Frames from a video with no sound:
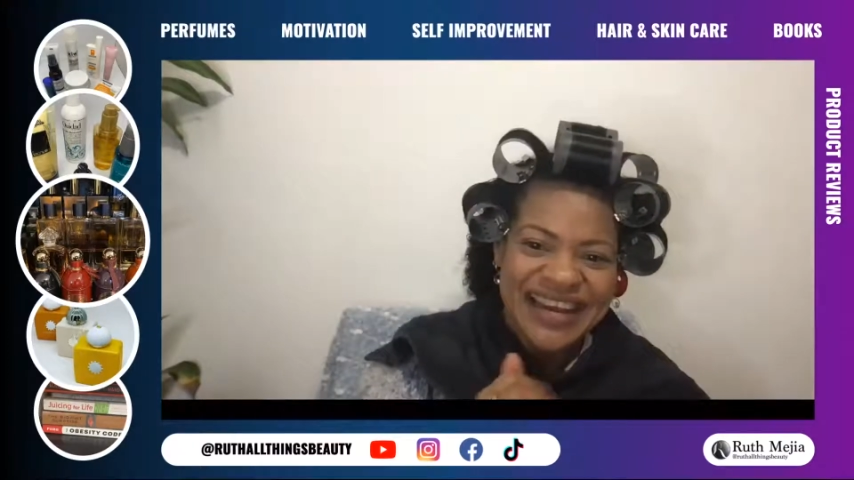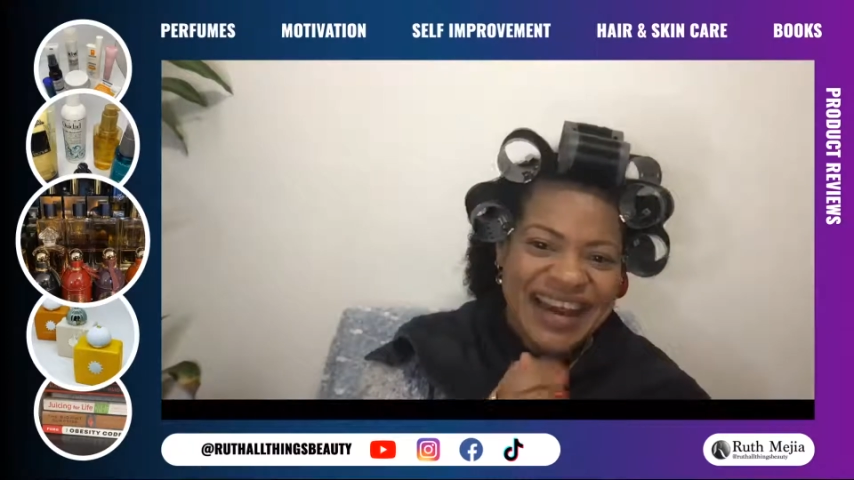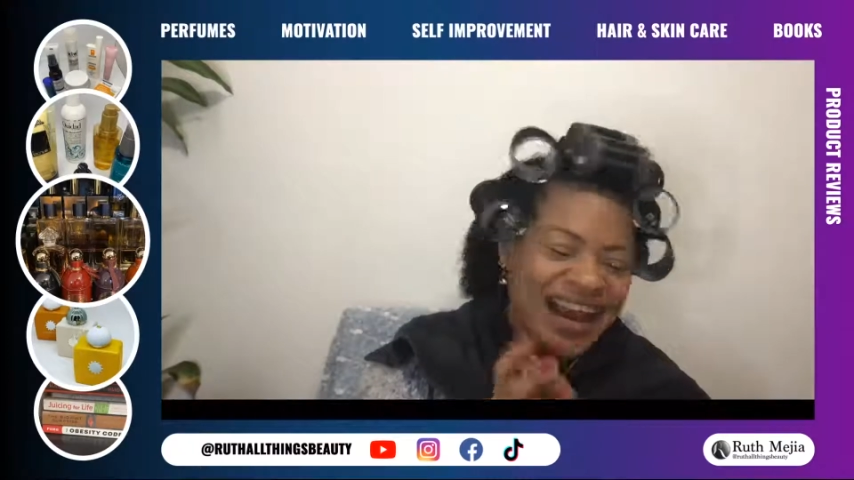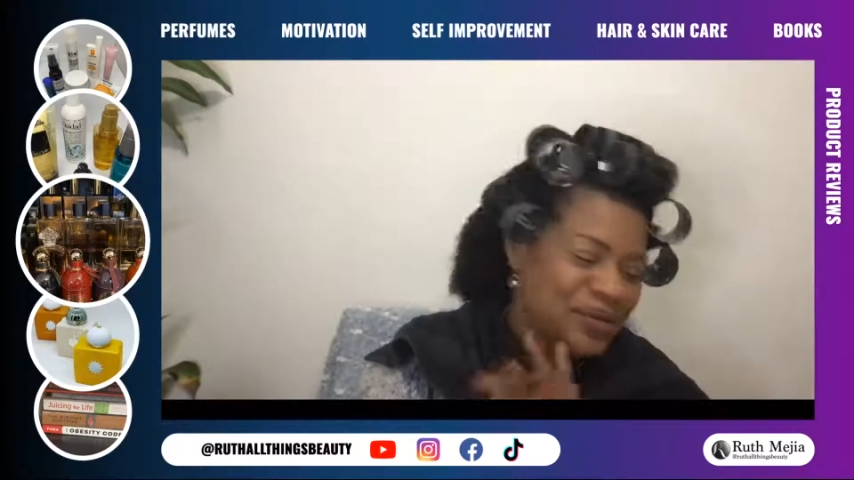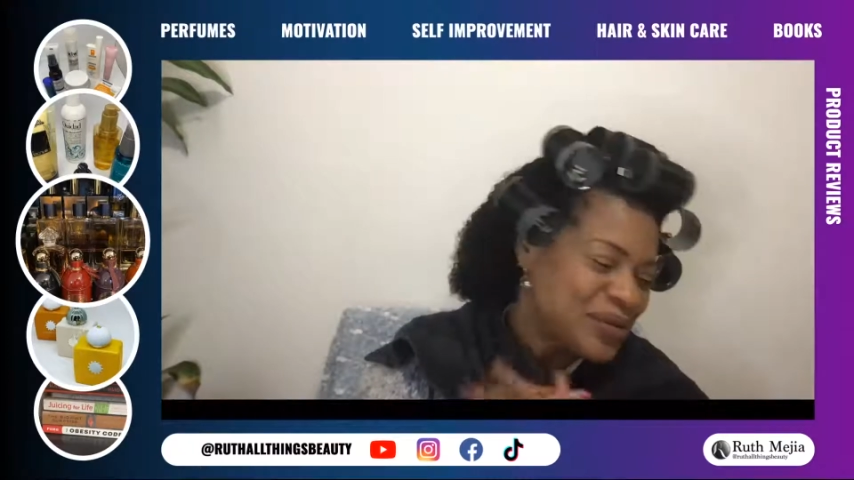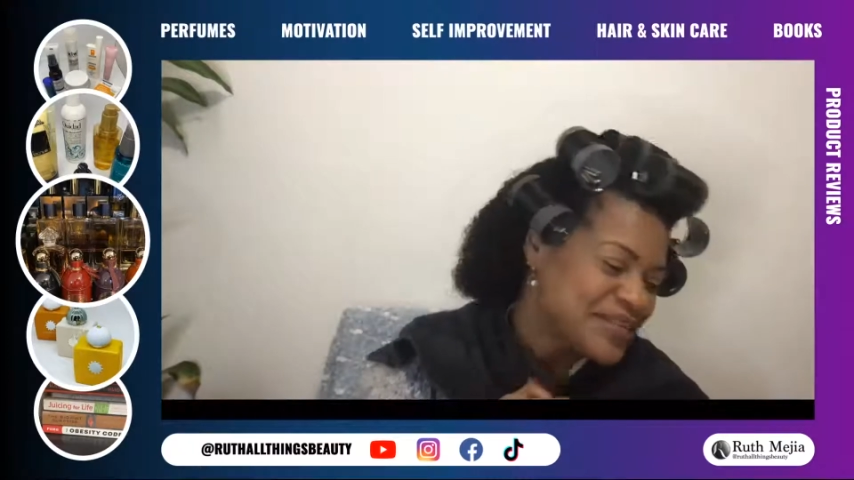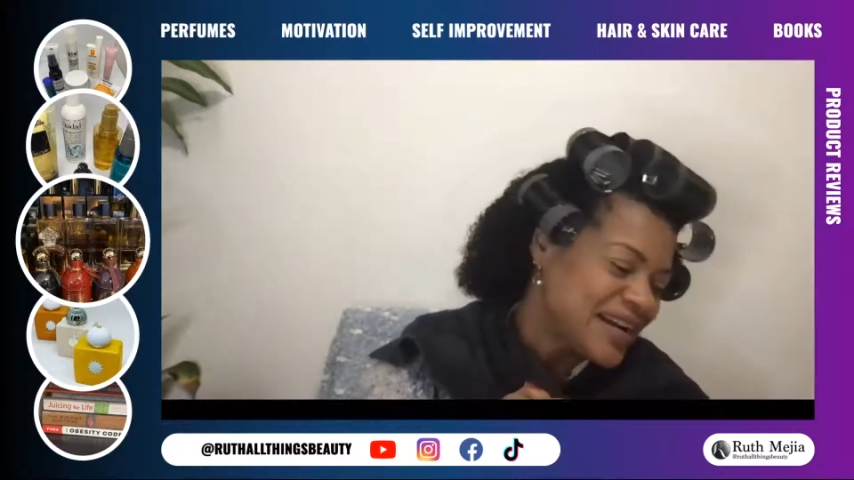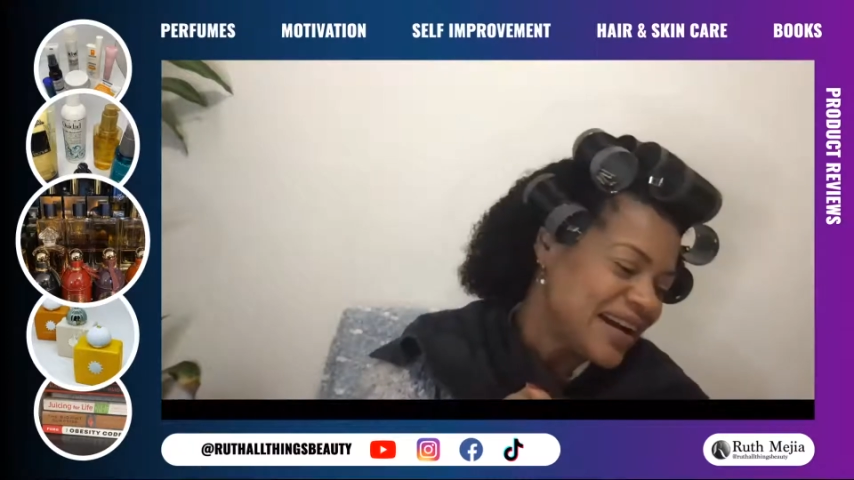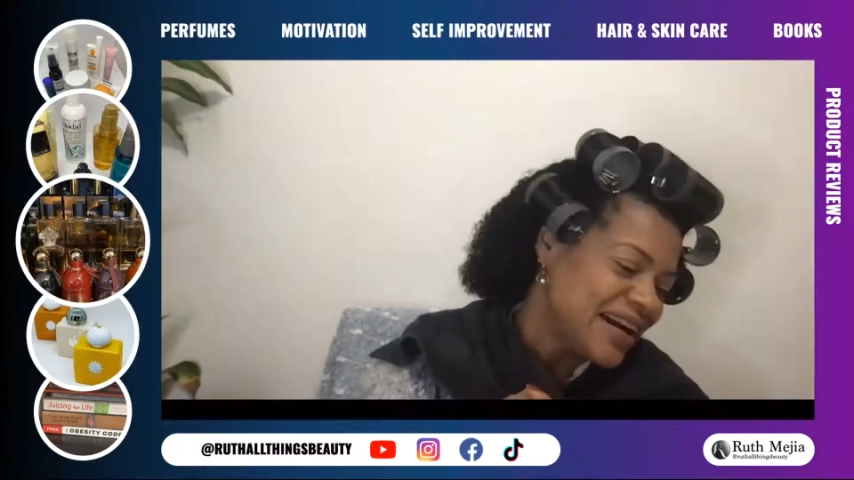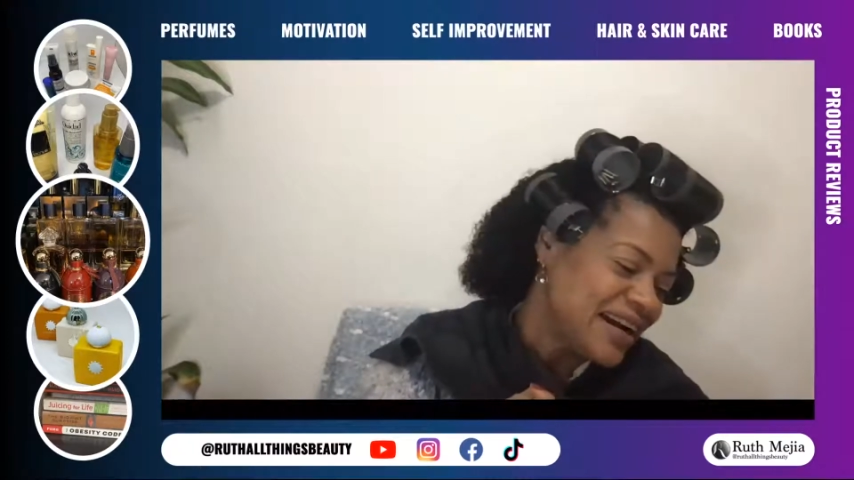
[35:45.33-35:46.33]
How
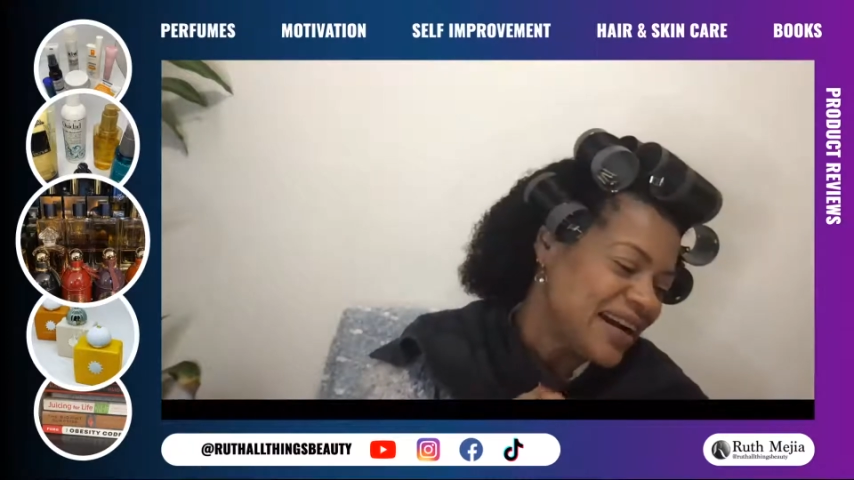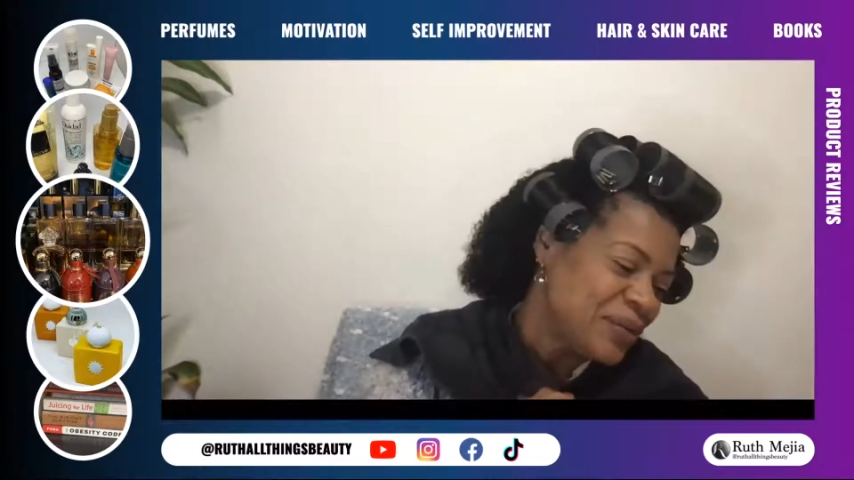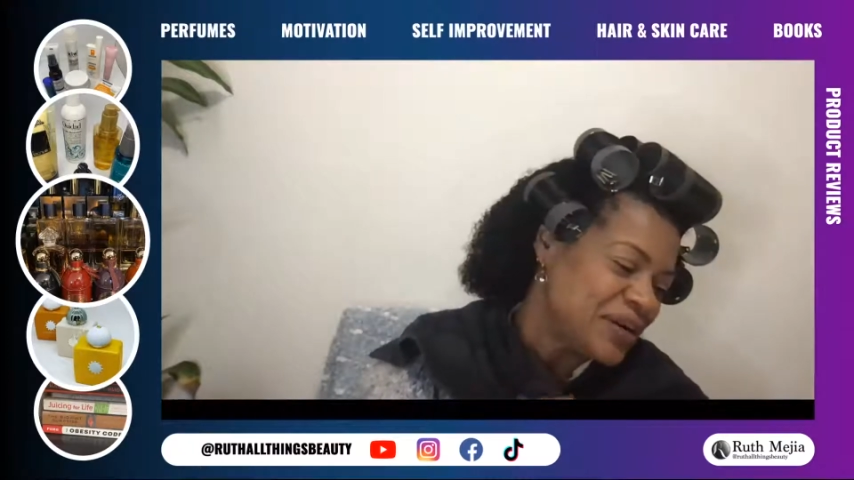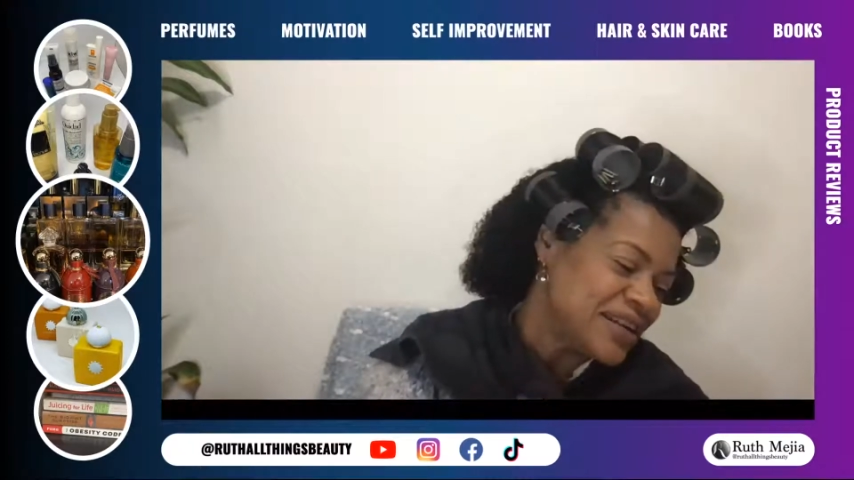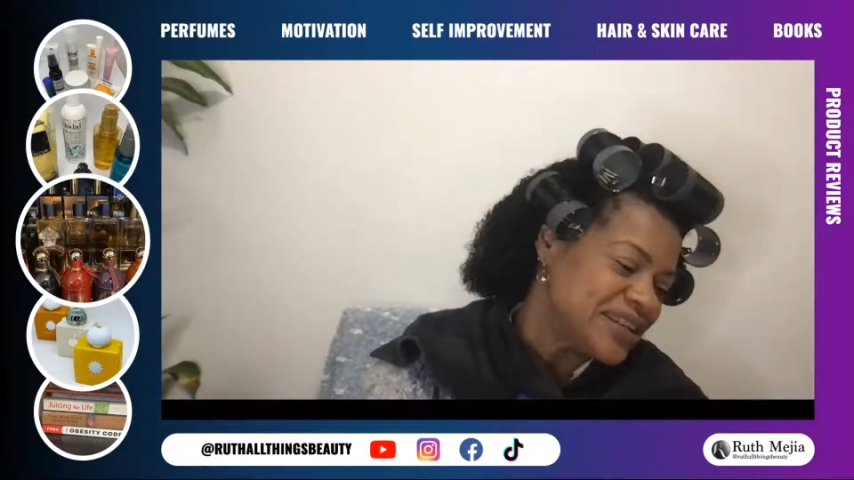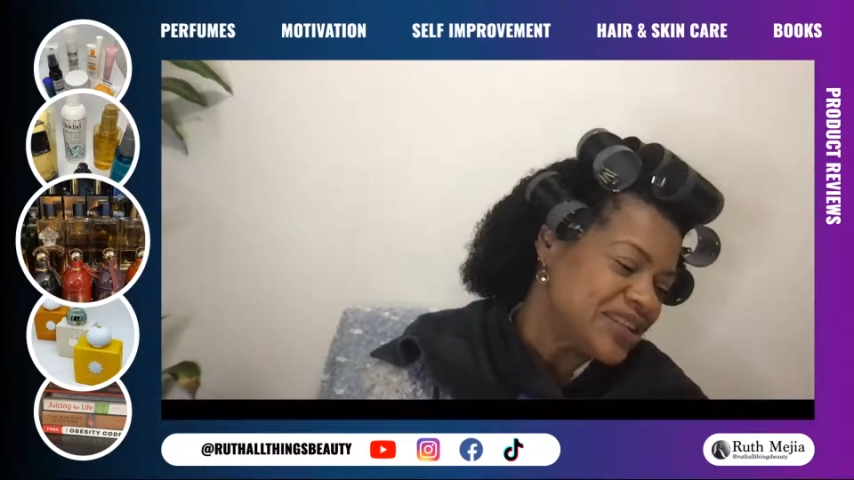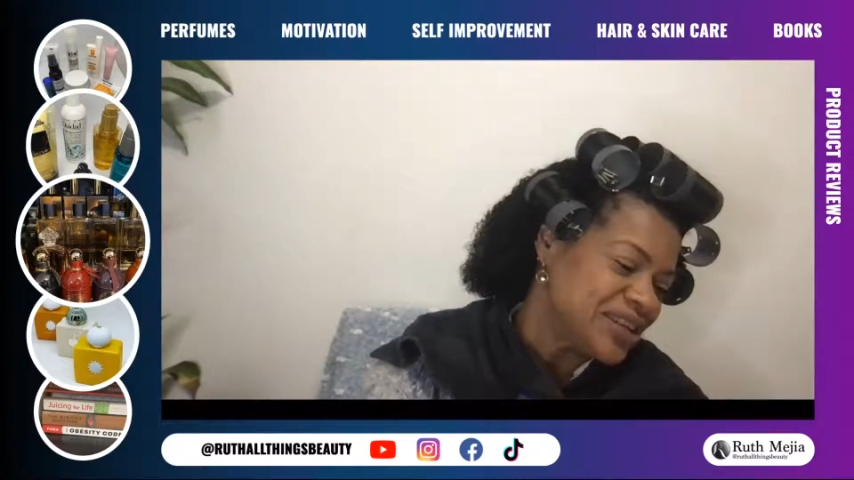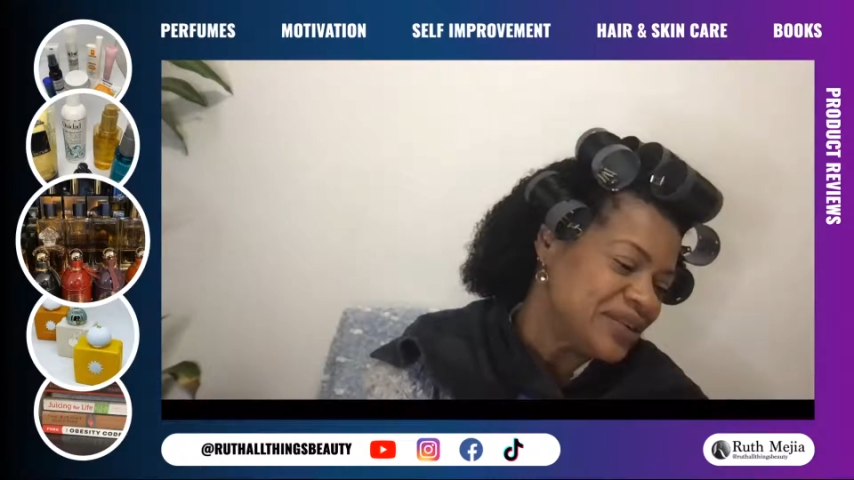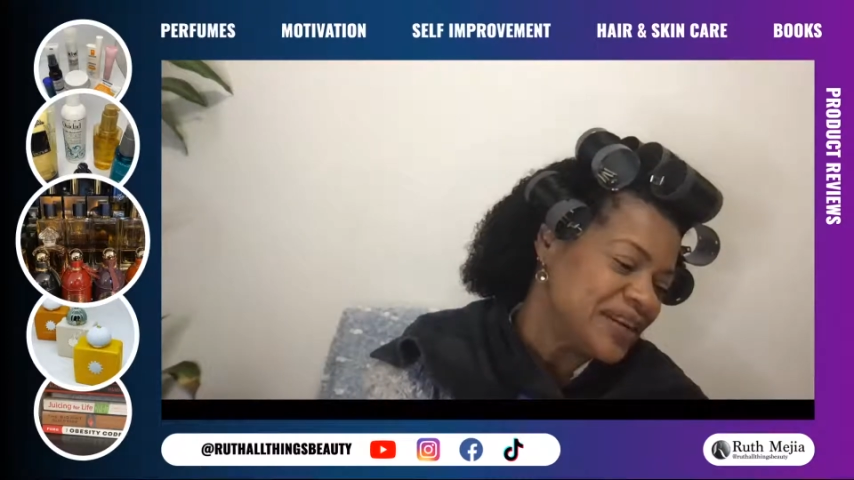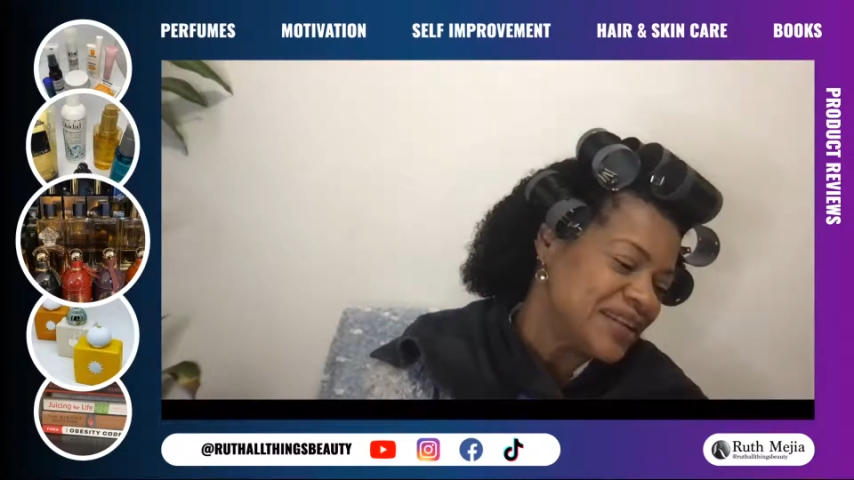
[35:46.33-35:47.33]
are the
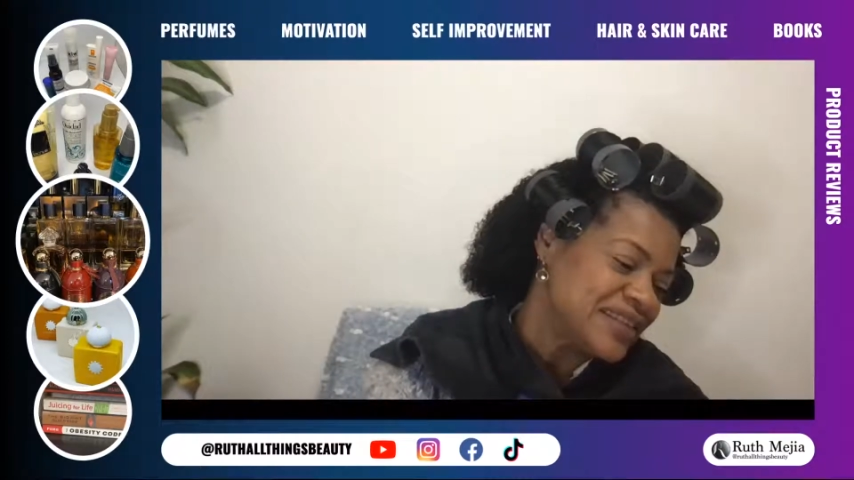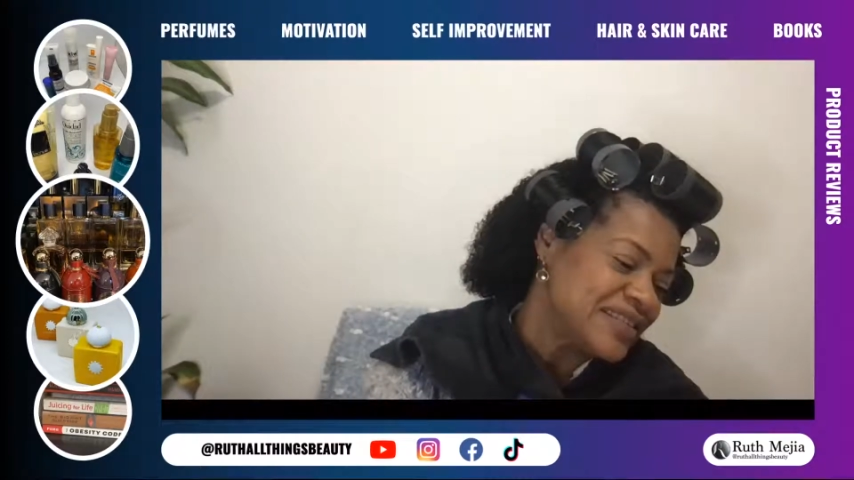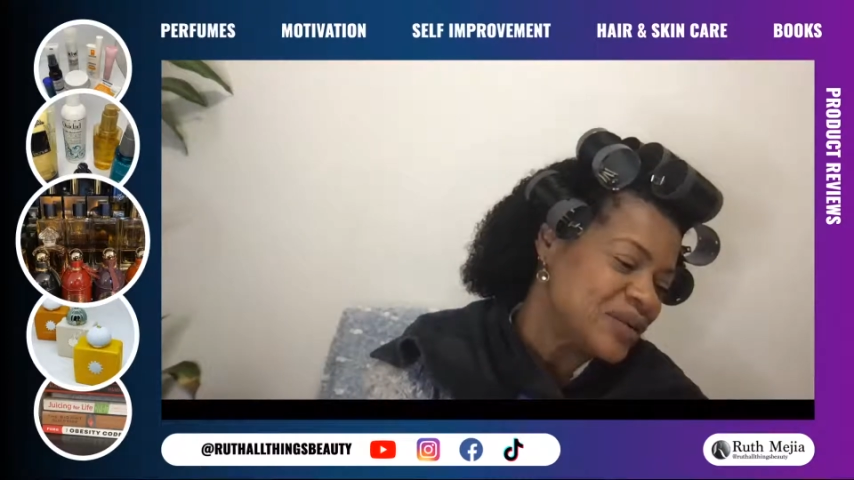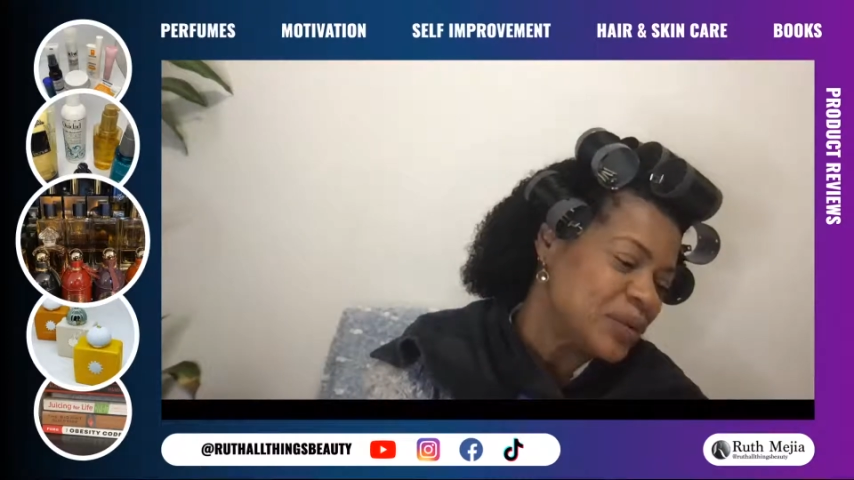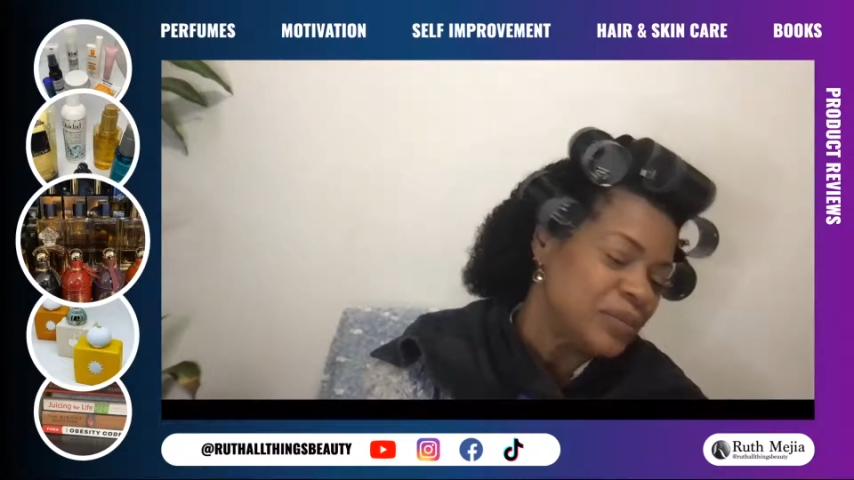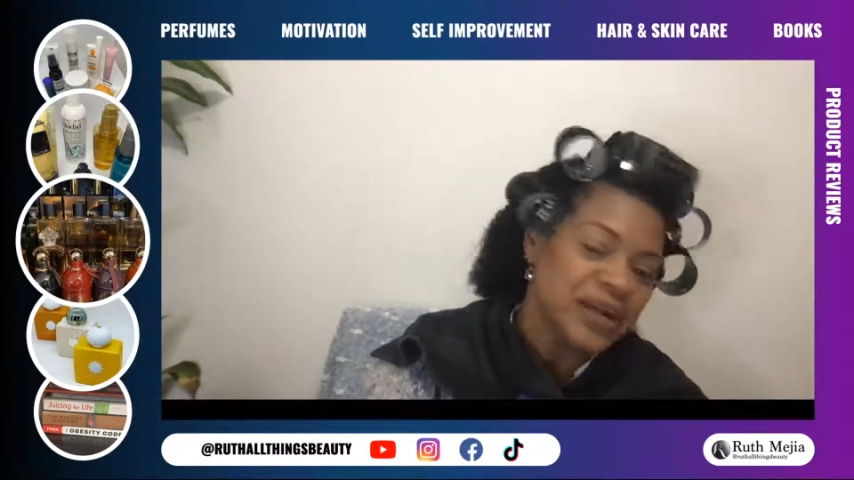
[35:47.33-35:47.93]
children and the school?